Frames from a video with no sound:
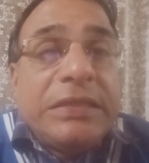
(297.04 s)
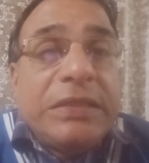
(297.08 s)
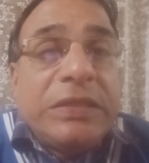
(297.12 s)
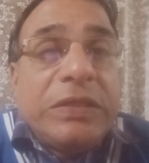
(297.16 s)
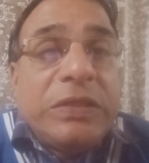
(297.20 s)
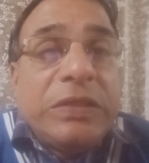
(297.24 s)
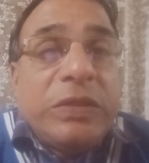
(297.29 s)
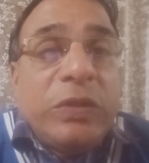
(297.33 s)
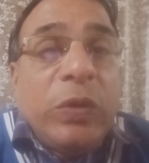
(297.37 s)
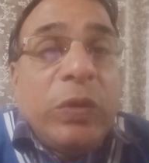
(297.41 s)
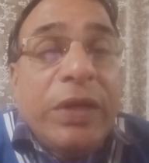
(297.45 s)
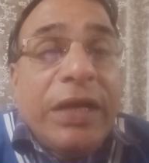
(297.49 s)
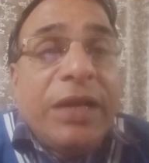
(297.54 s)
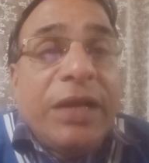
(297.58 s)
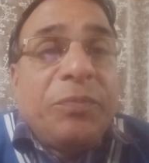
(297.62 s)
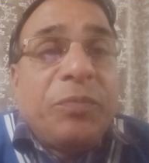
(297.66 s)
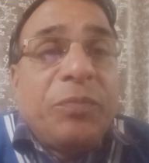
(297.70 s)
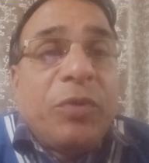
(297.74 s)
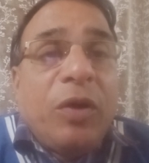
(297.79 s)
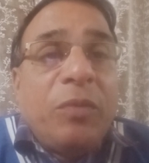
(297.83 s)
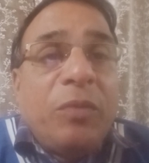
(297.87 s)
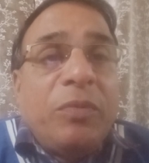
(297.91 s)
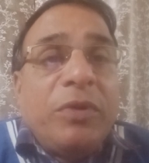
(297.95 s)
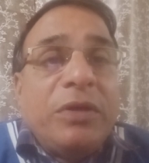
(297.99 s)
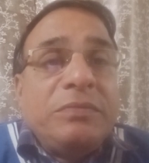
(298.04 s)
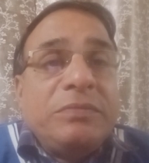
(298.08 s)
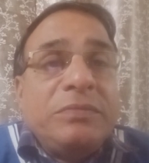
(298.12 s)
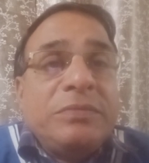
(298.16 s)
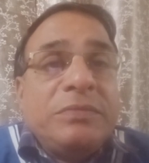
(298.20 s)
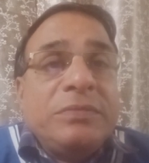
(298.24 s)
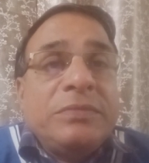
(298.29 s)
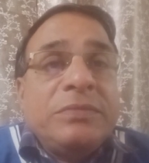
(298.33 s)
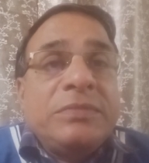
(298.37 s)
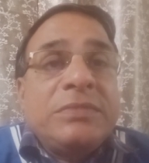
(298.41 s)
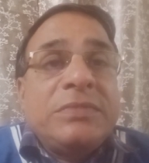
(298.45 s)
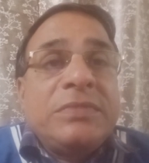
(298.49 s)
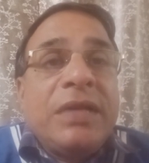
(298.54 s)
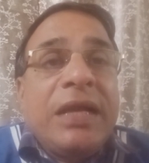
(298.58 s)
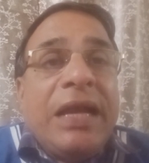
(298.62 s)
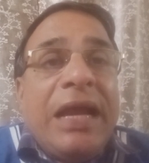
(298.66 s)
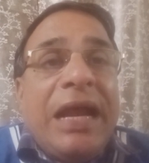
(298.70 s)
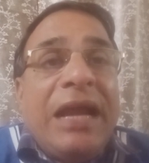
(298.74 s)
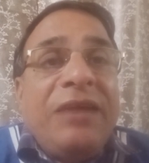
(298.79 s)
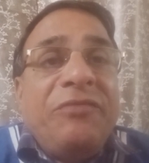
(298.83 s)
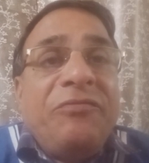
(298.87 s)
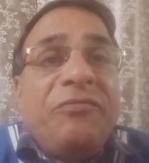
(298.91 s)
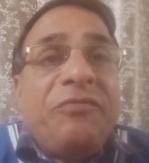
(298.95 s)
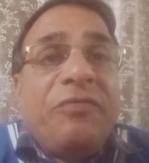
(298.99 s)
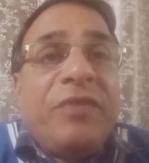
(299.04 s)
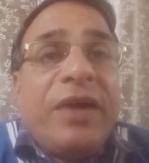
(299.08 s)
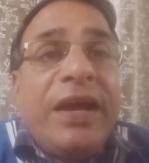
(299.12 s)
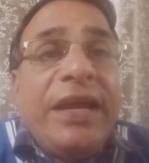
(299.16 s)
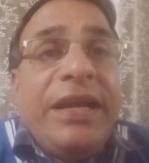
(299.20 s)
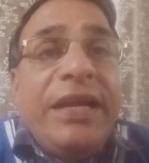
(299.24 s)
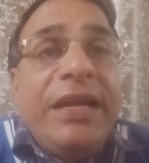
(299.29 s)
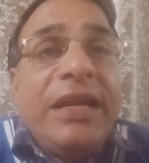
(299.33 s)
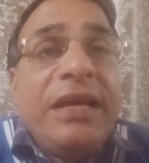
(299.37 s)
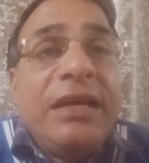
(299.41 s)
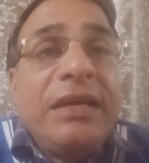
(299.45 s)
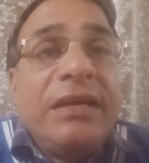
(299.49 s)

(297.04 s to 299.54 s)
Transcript: look at a problem and find